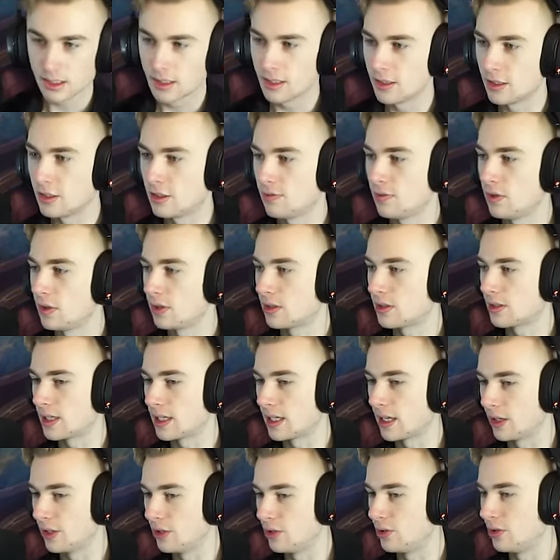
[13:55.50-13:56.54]
This feels
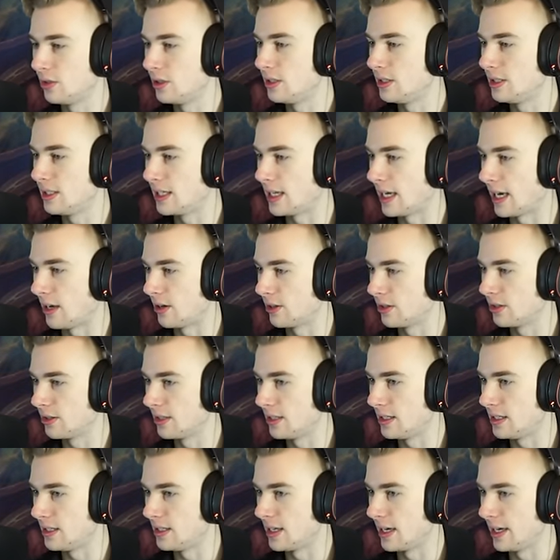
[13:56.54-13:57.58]
like a good
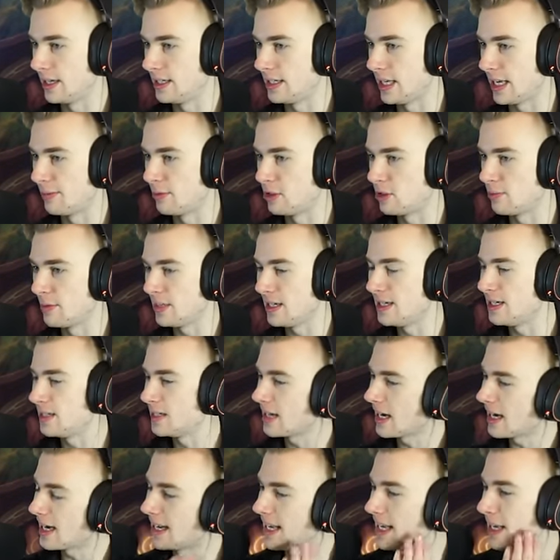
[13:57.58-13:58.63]
calculated nine damage, but he's
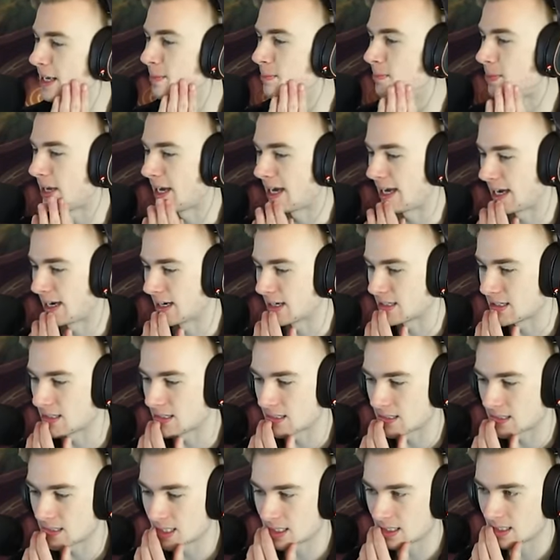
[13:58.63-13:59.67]
got
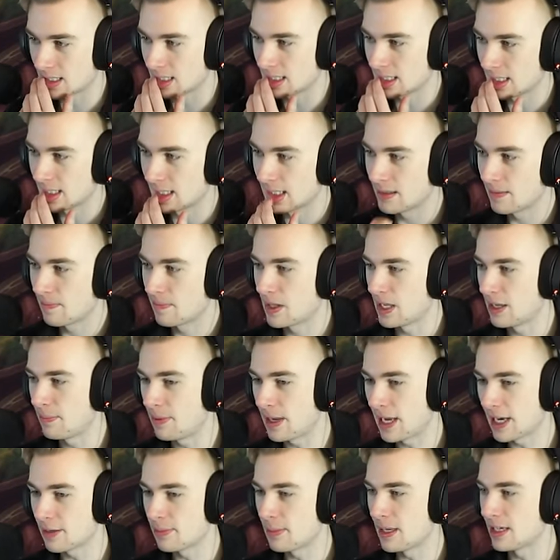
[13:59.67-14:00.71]
impact.
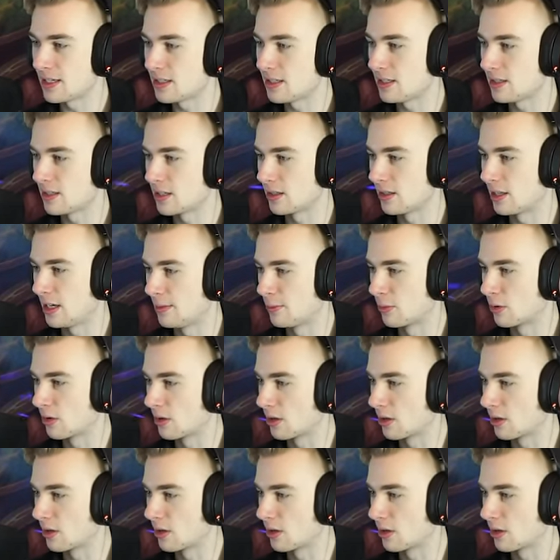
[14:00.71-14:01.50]
Impact makes this a lot more